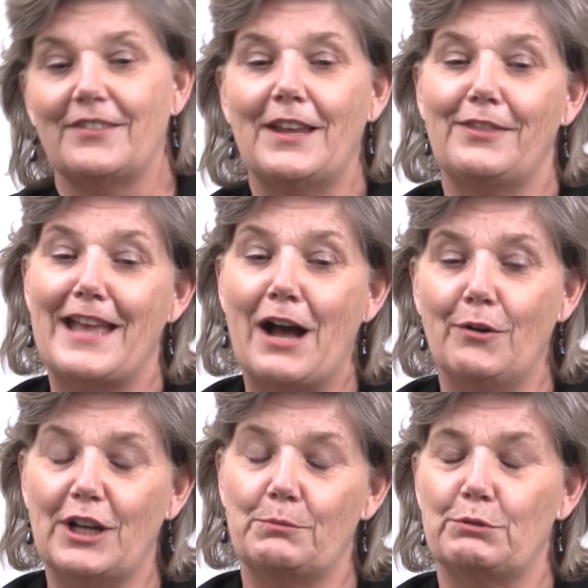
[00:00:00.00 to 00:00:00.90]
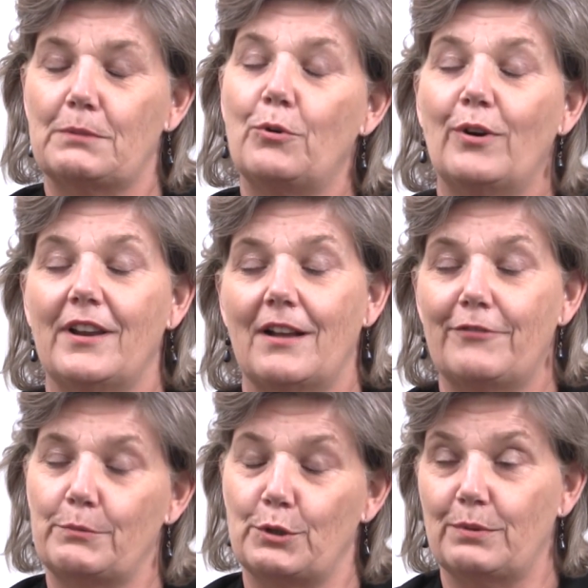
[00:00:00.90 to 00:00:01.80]
then the outcome you're reporting
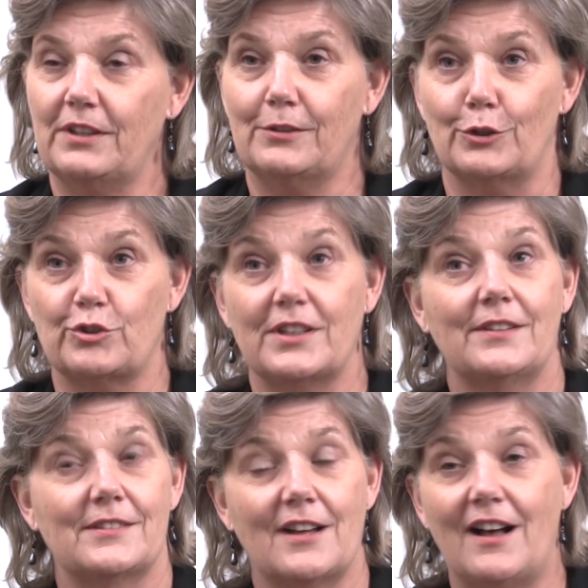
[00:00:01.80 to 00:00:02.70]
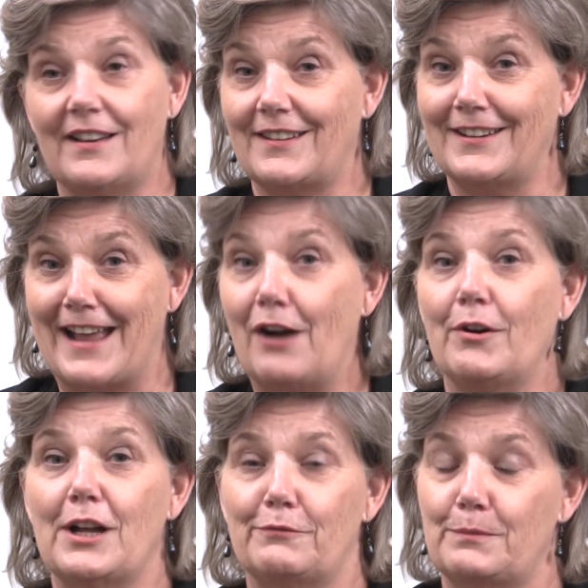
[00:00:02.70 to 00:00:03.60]
from your research is not an
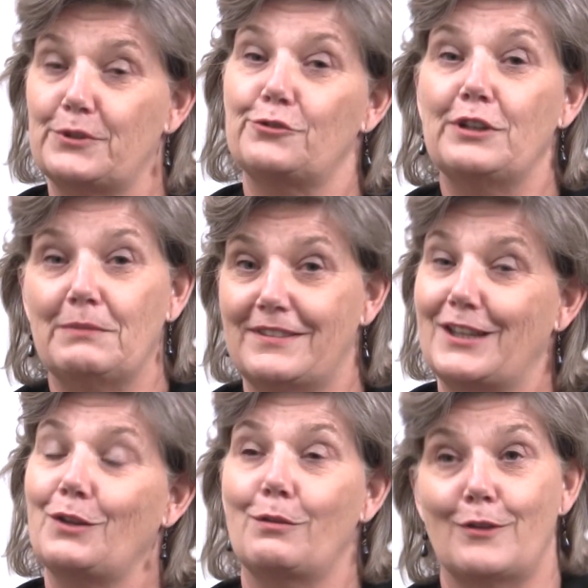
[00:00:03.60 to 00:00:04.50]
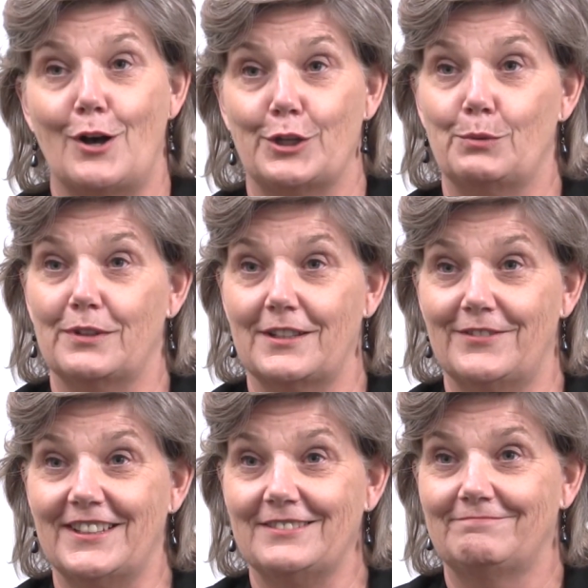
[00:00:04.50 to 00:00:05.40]
outcome from the treatment that you thought you were
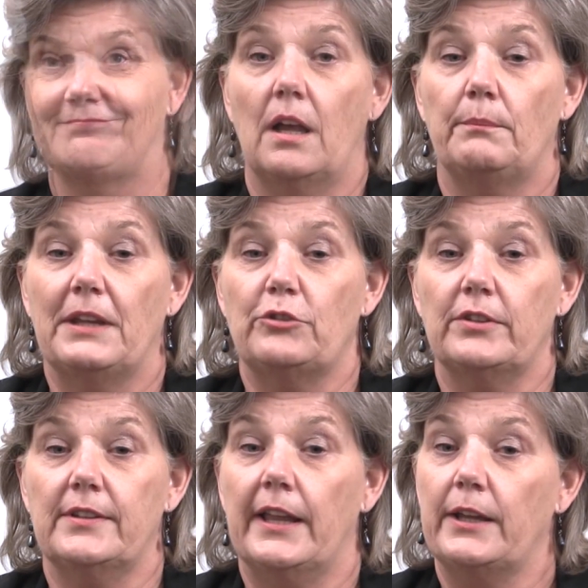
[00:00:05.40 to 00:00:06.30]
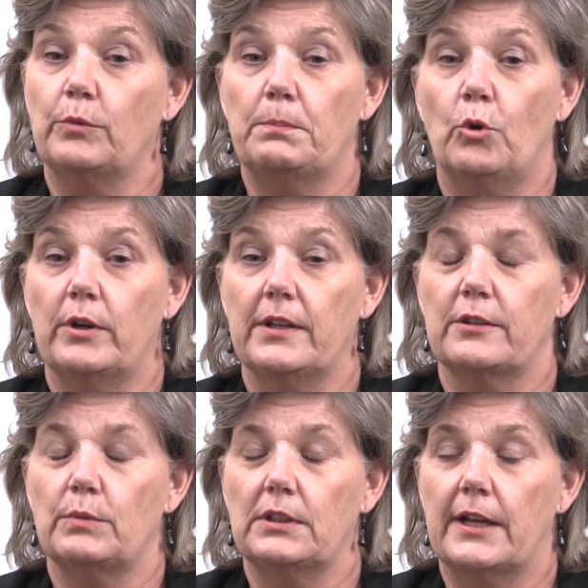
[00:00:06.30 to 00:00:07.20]
giving. Um, it's just like reporting
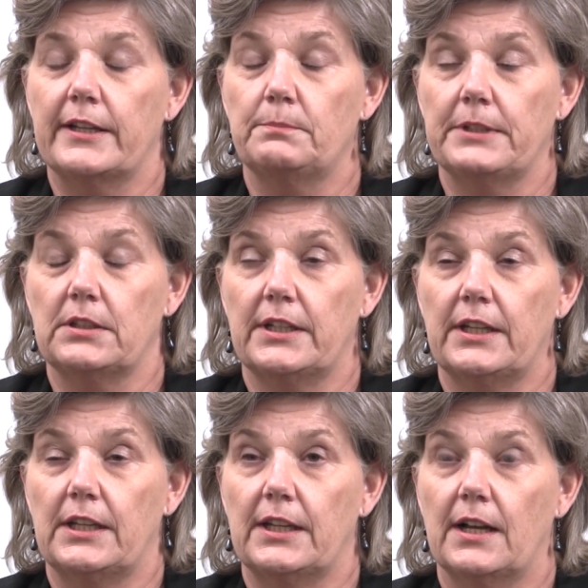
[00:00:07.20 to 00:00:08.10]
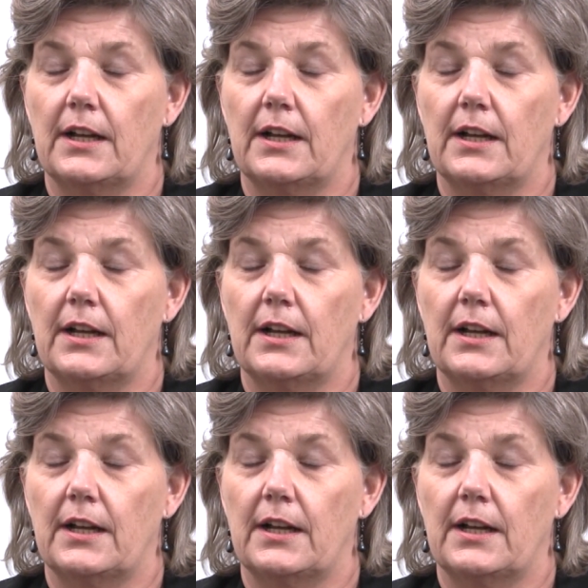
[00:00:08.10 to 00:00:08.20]
the reliability